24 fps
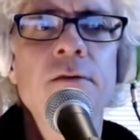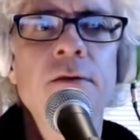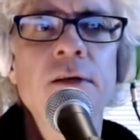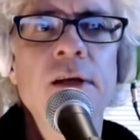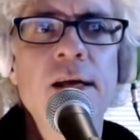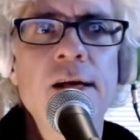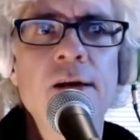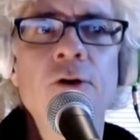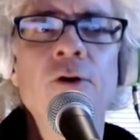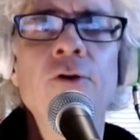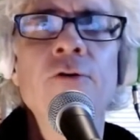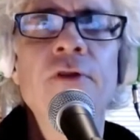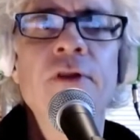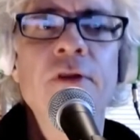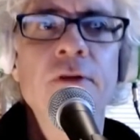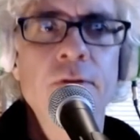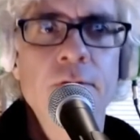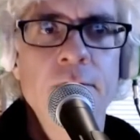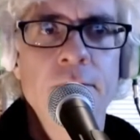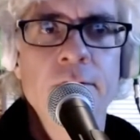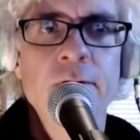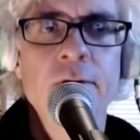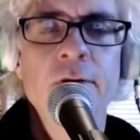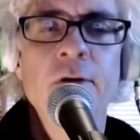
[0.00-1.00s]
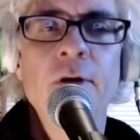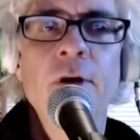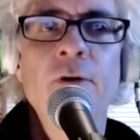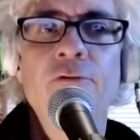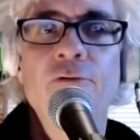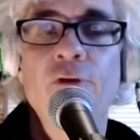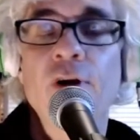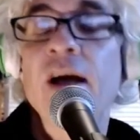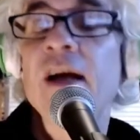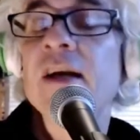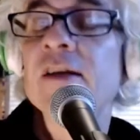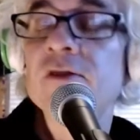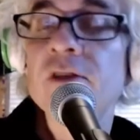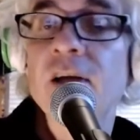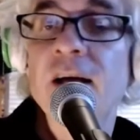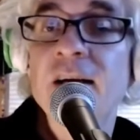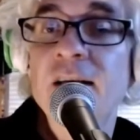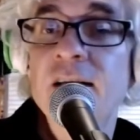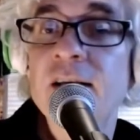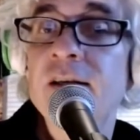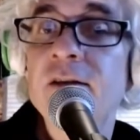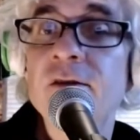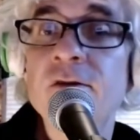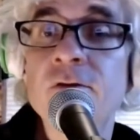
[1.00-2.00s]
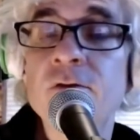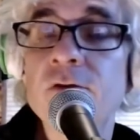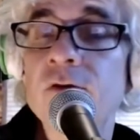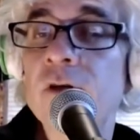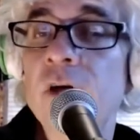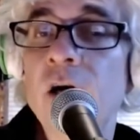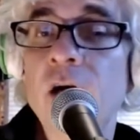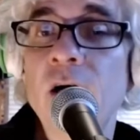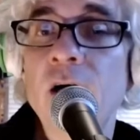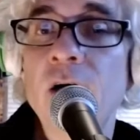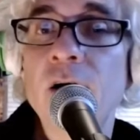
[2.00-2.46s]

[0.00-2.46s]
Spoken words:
hear a phrase like in